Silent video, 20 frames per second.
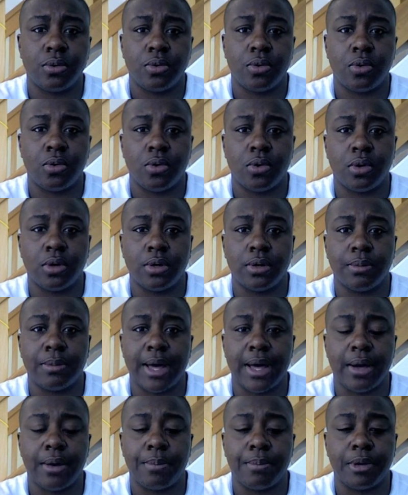on
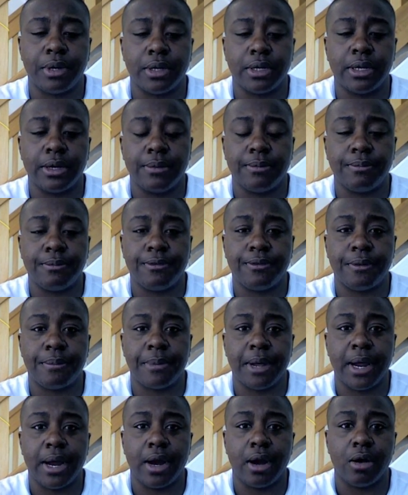my upper lip
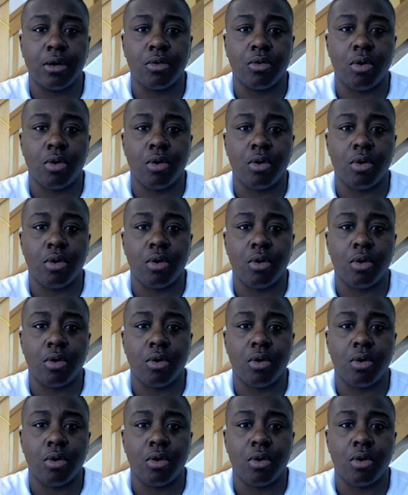from hair